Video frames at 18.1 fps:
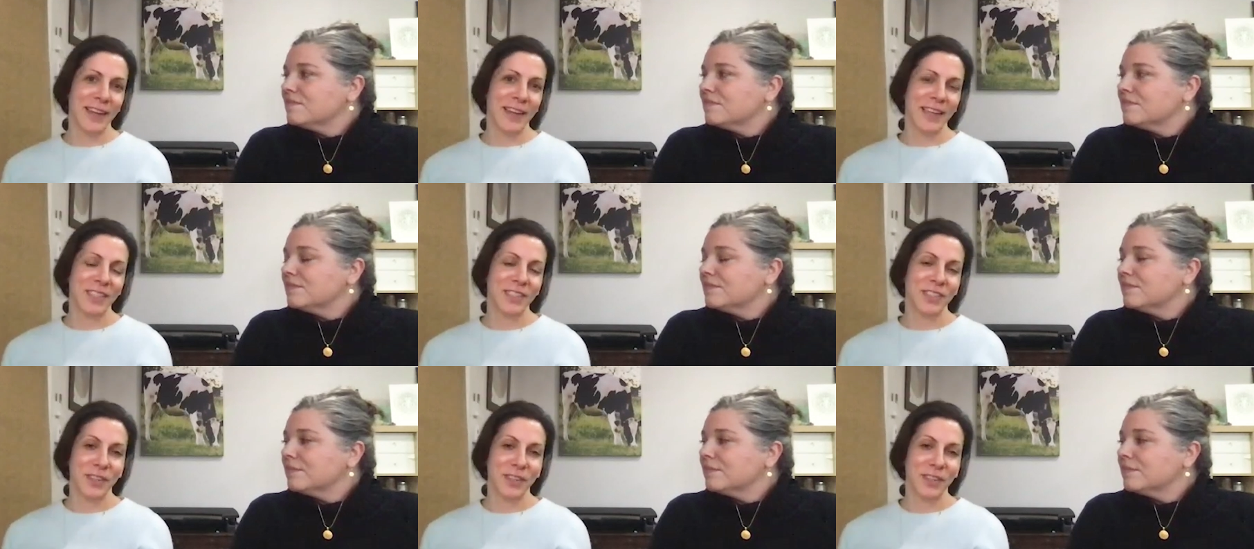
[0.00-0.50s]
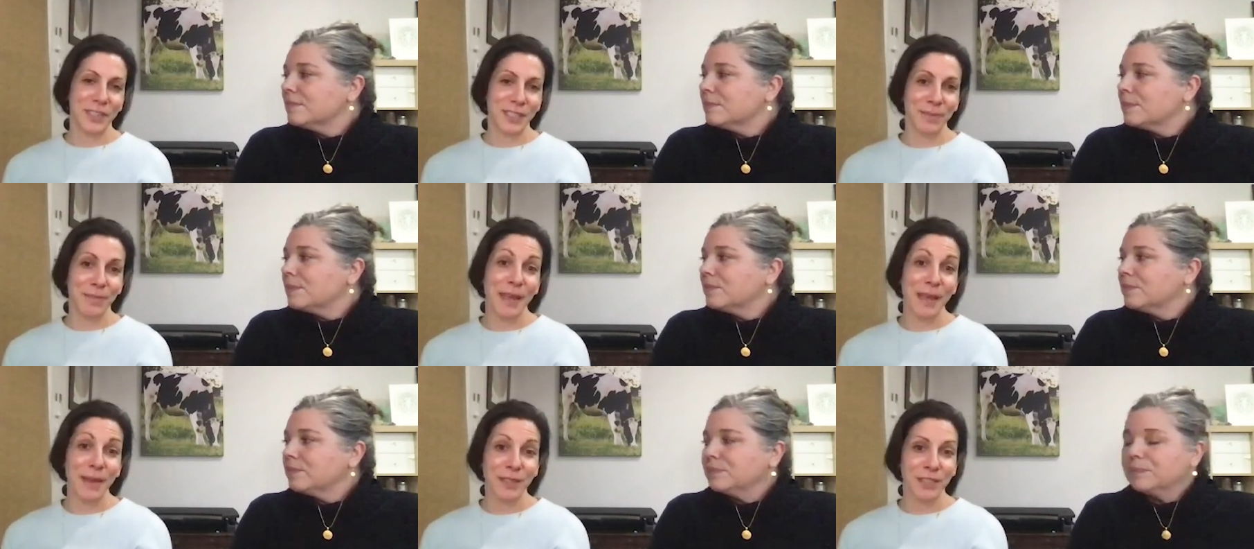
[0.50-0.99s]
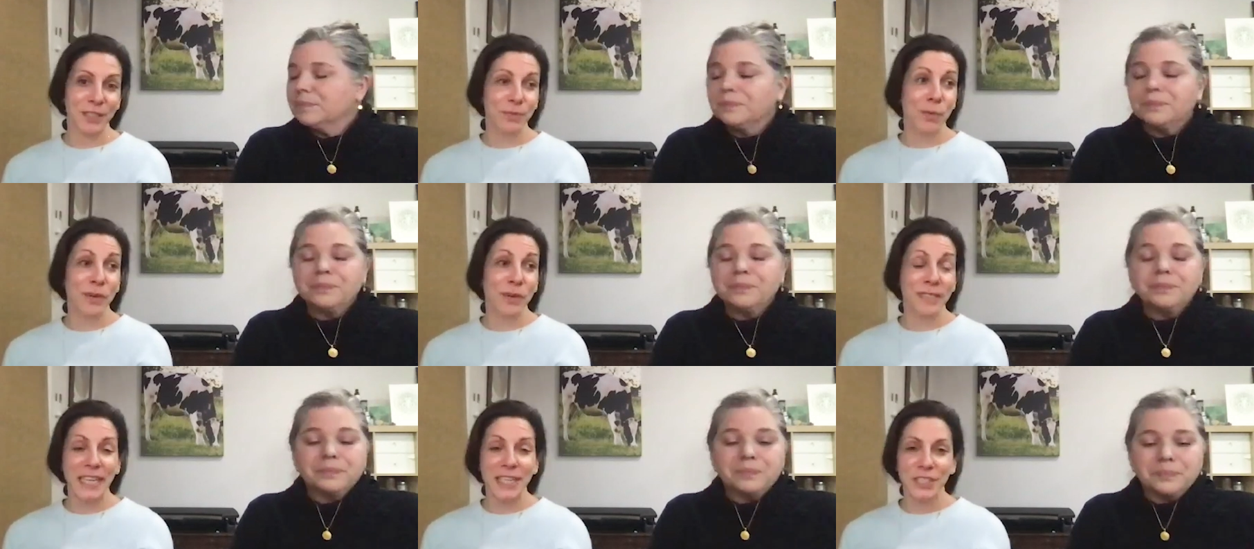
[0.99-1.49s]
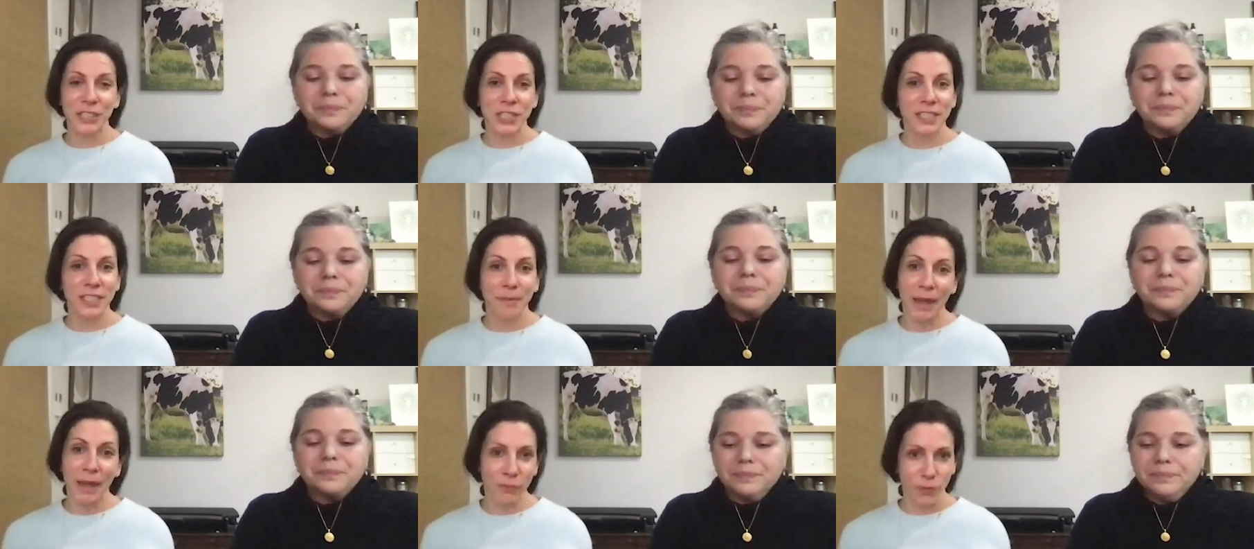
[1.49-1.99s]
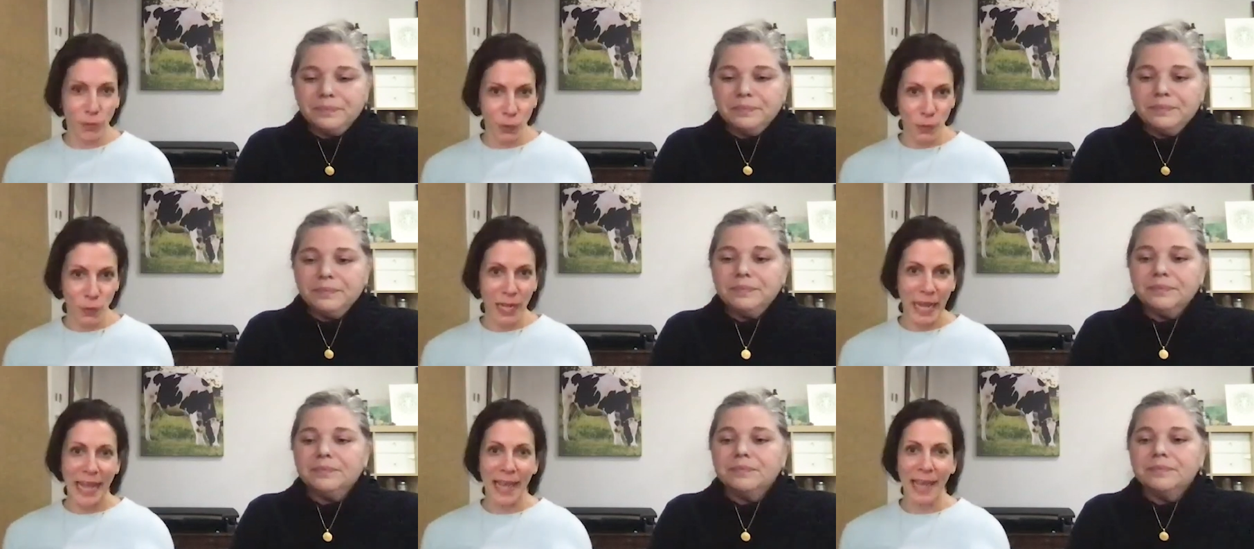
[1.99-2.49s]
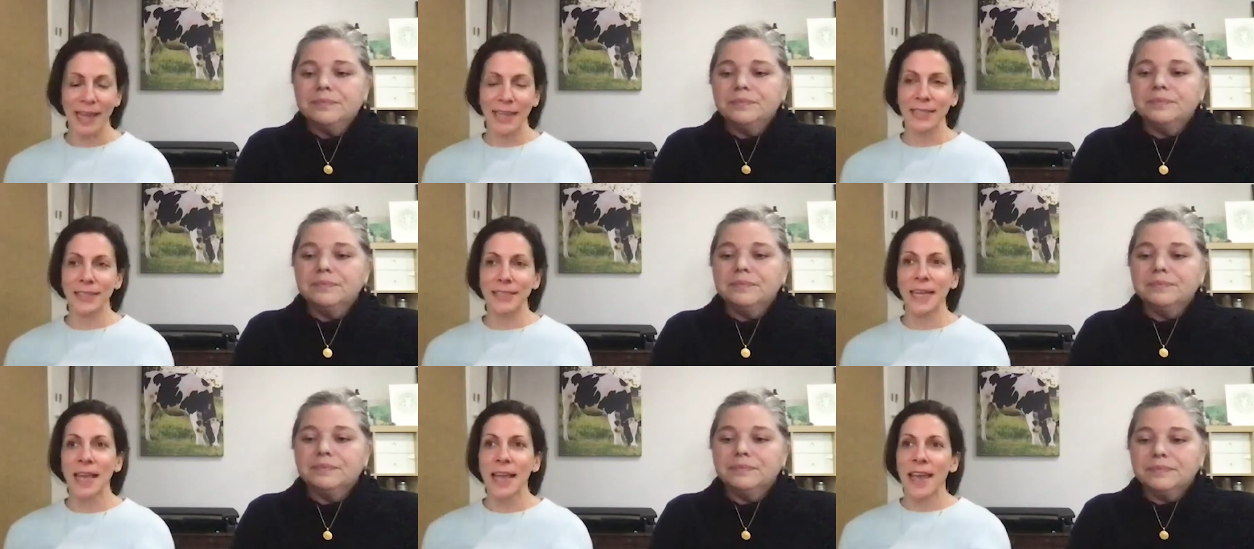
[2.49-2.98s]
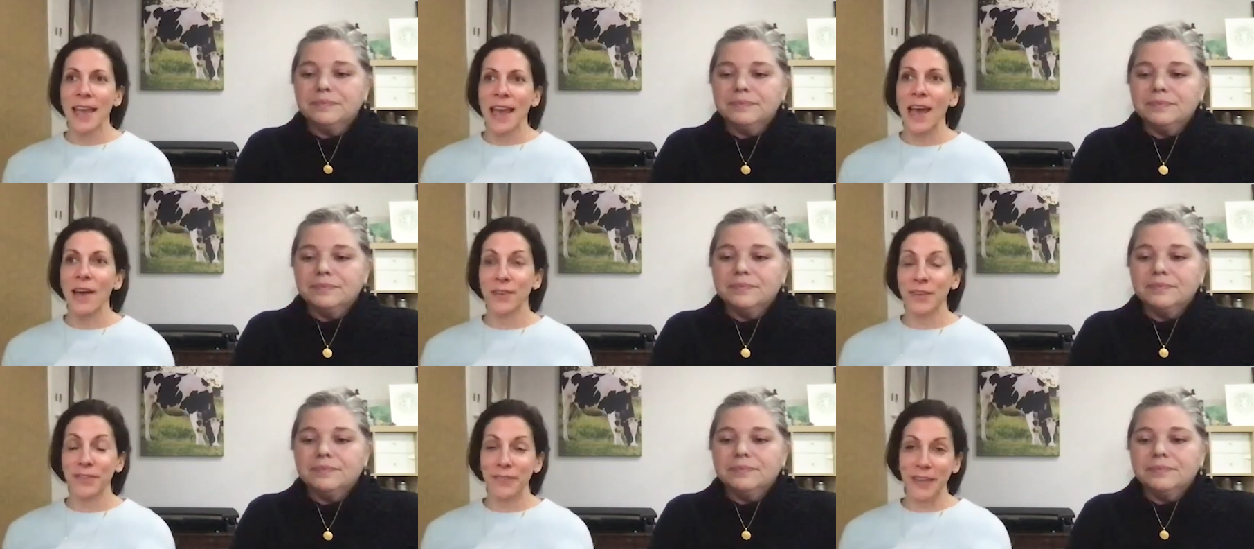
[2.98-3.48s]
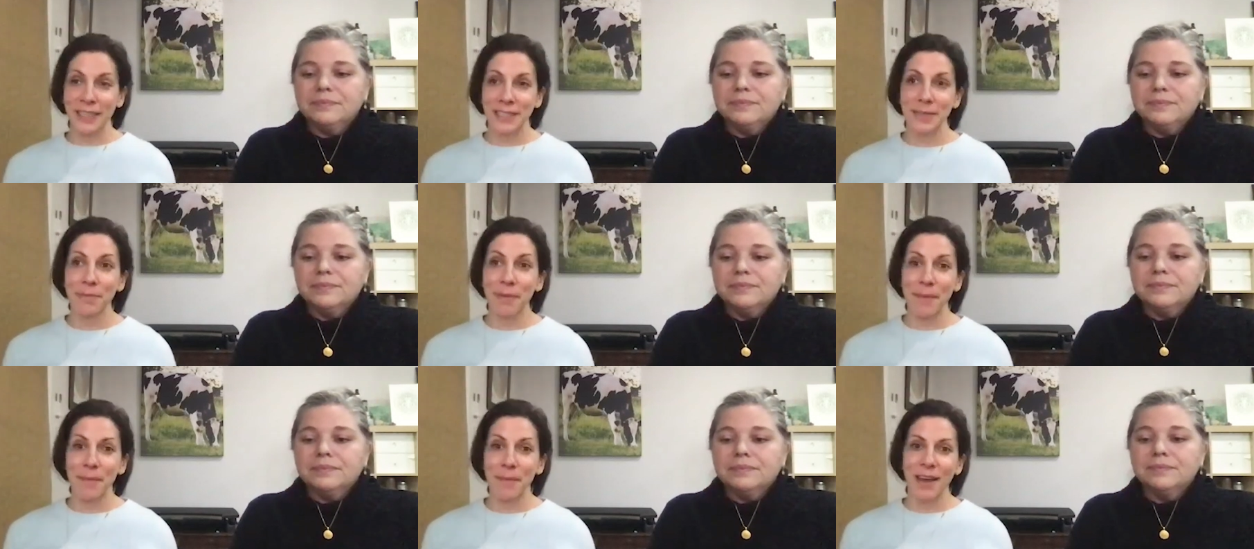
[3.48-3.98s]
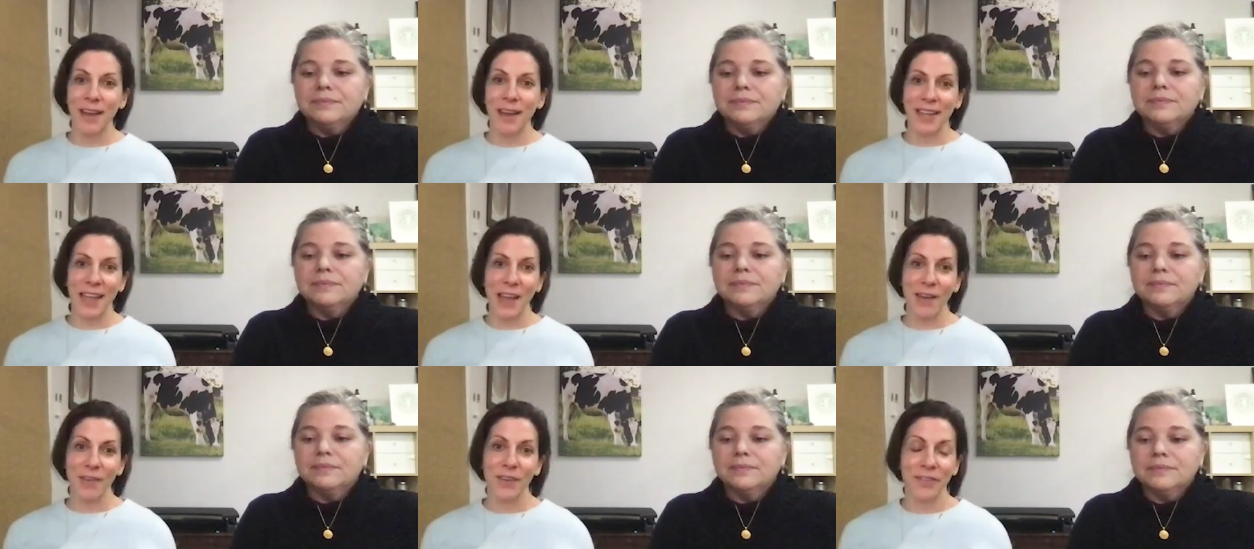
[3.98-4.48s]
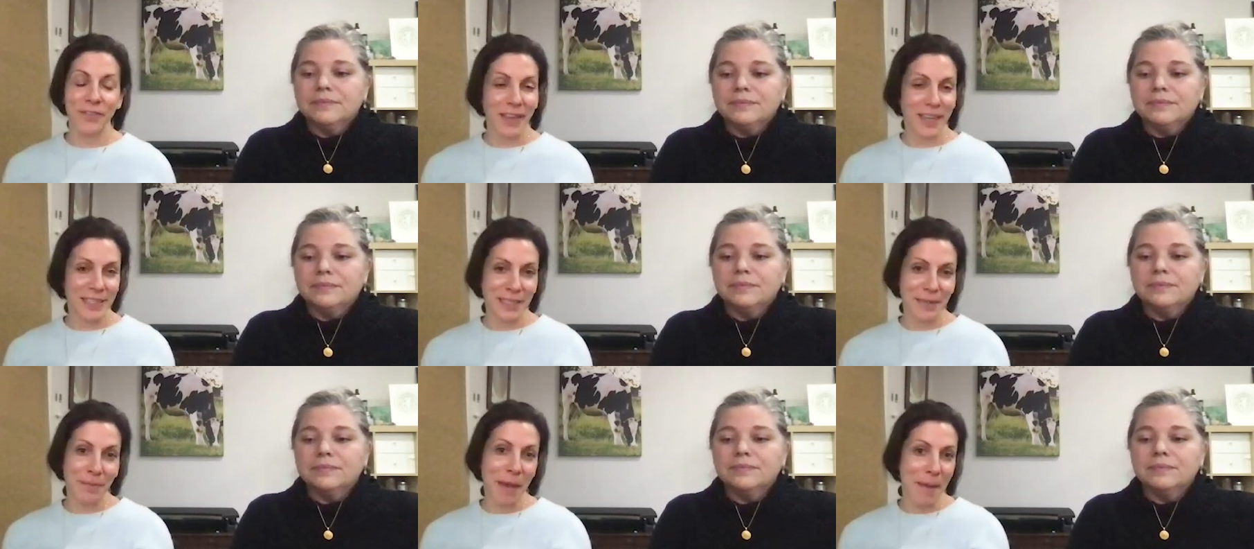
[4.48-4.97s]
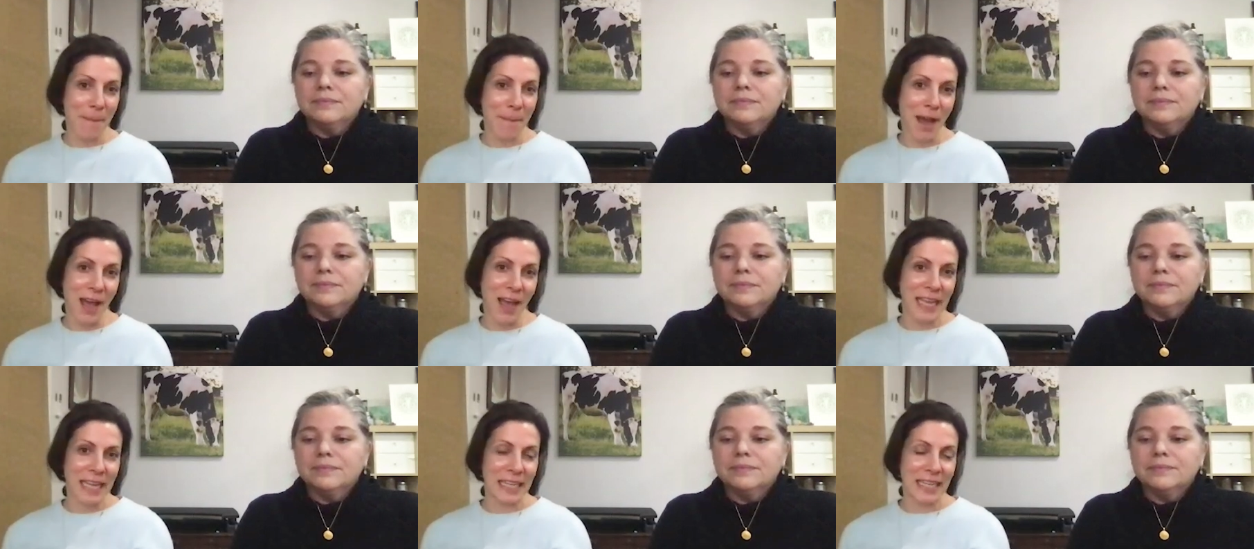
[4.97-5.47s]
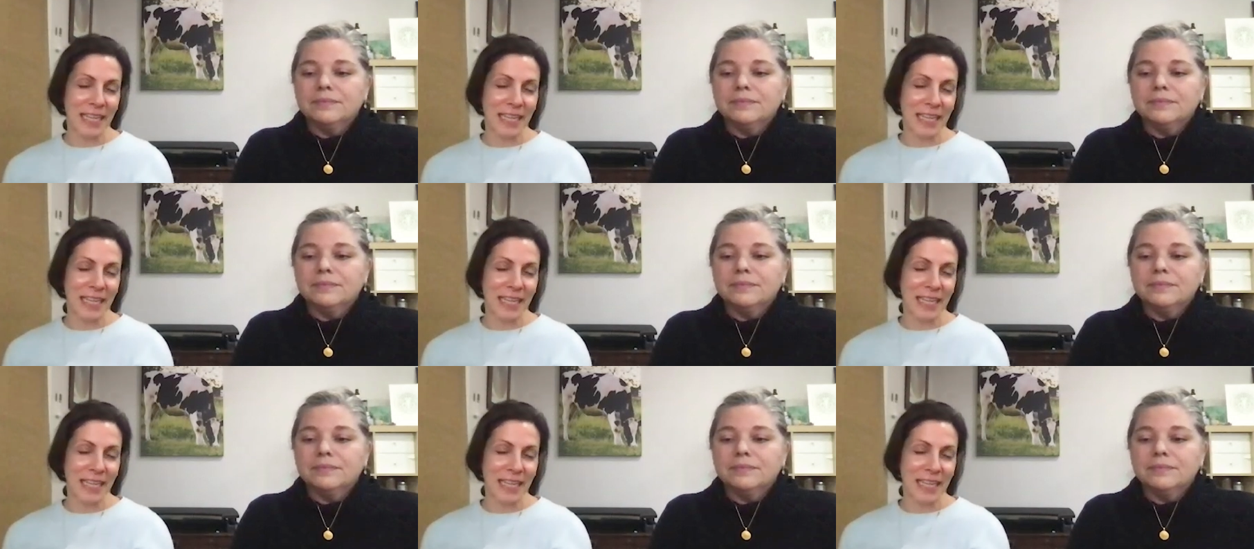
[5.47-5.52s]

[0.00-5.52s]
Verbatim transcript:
Speaker 1: I started to pay just more attention to my food and how it affected my body, how it affected my mind.